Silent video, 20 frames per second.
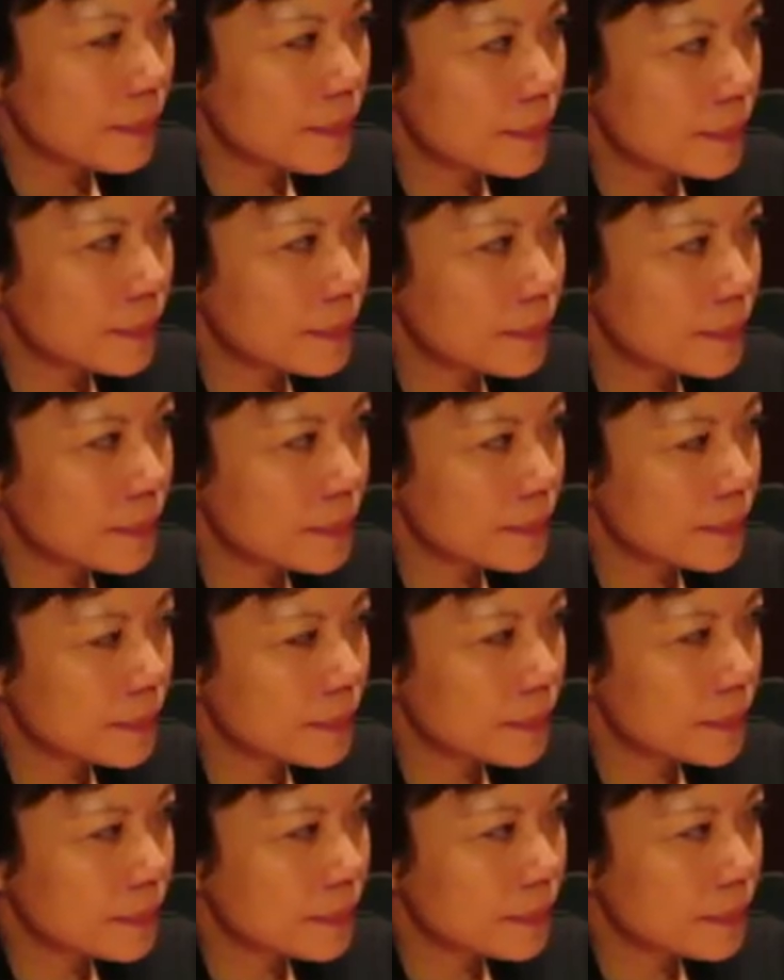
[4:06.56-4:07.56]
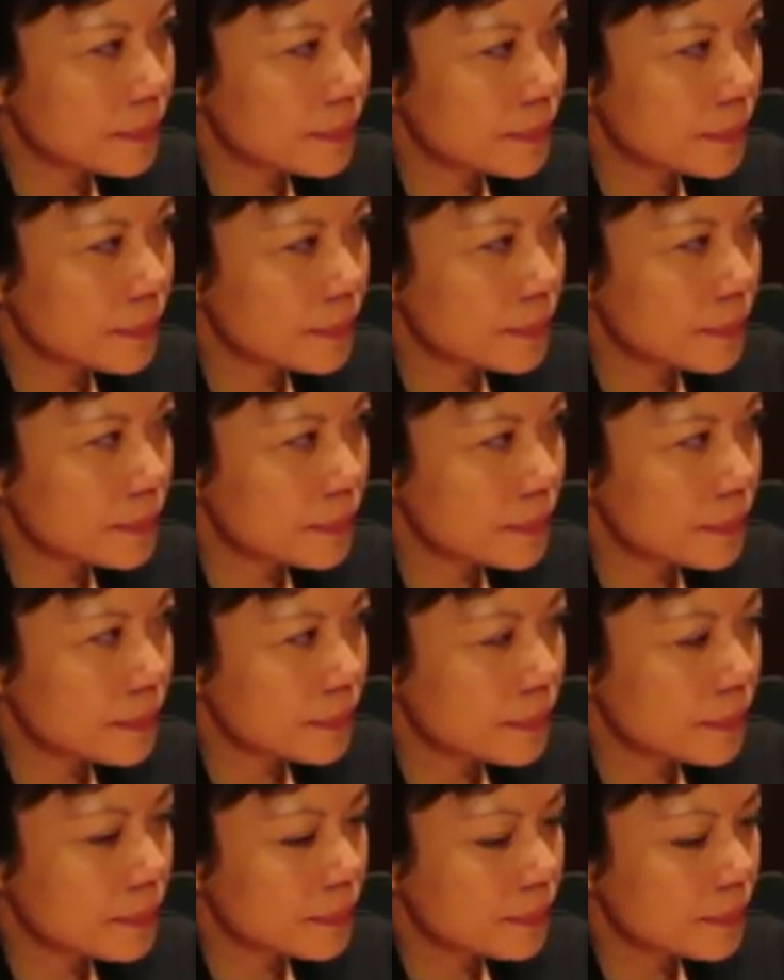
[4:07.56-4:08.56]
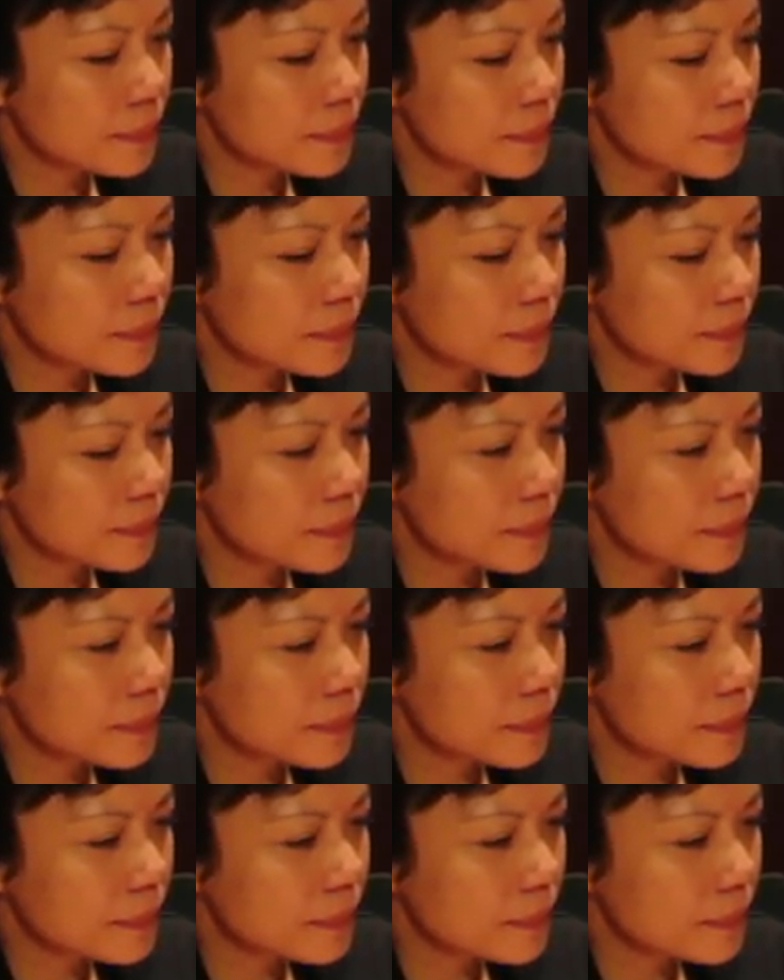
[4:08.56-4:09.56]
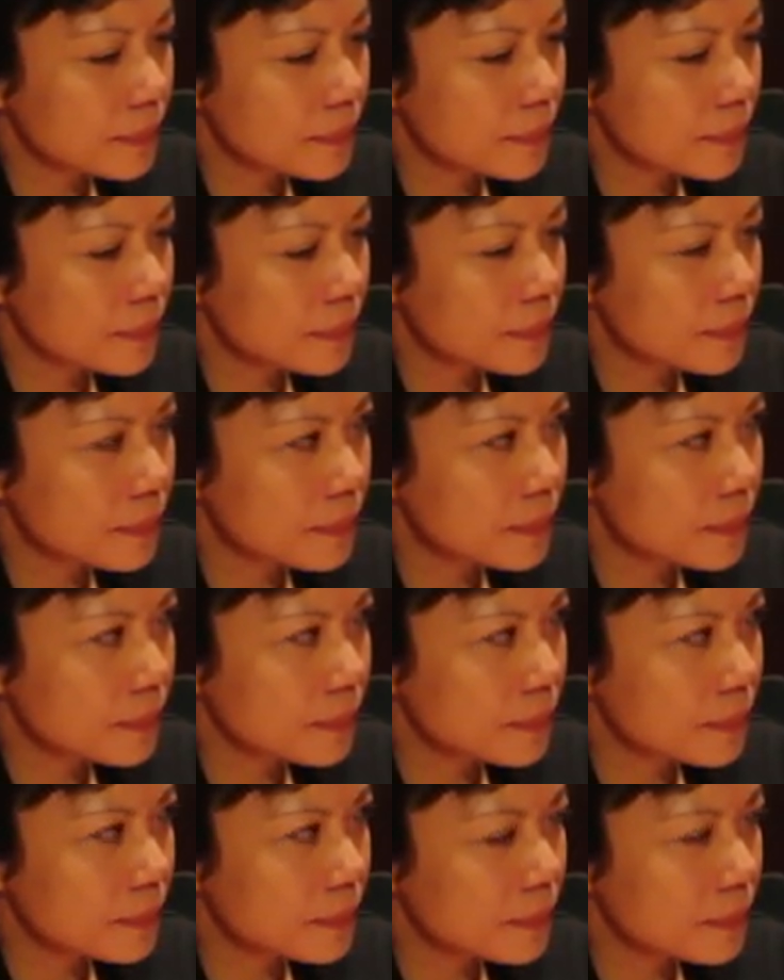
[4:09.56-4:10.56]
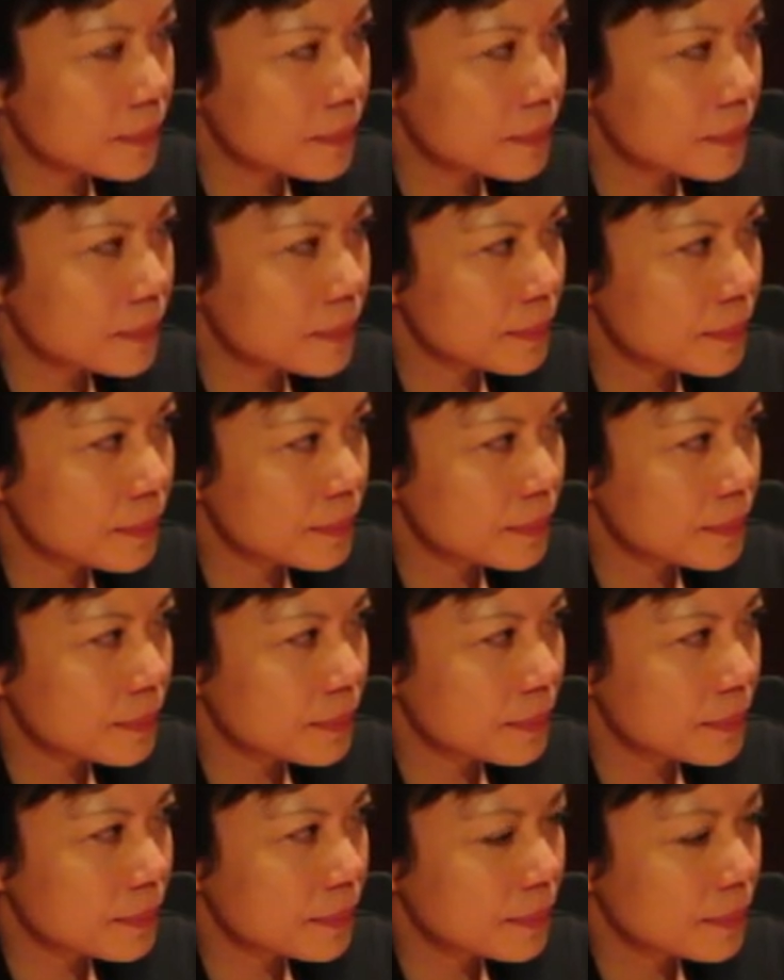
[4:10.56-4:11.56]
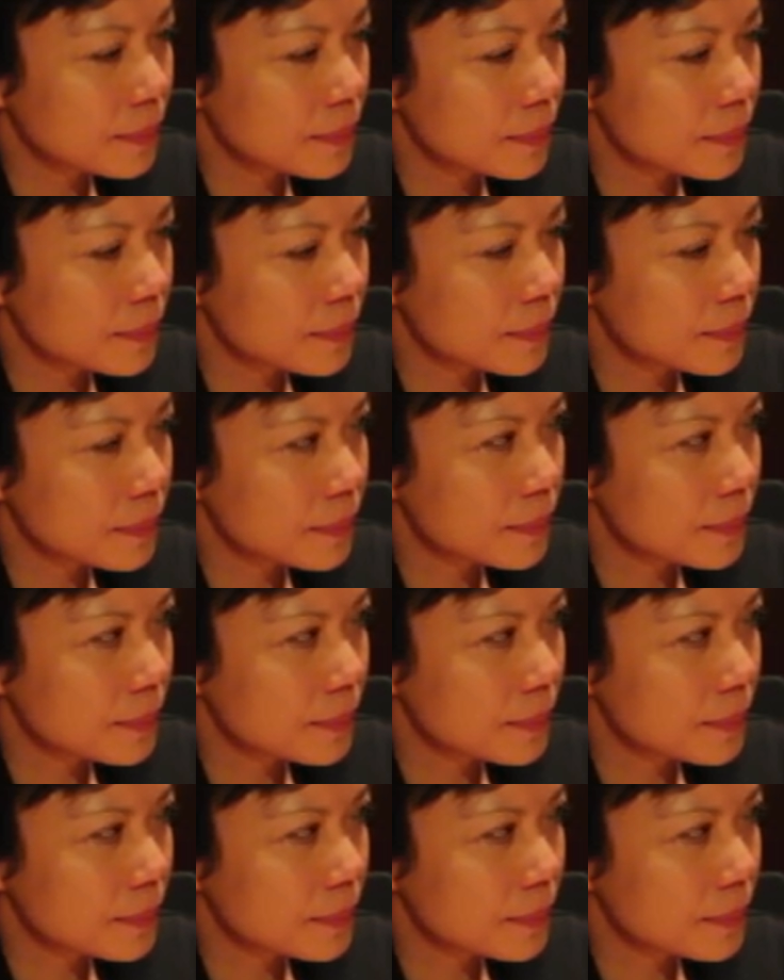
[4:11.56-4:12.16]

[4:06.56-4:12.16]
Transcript: This person isn't speaking.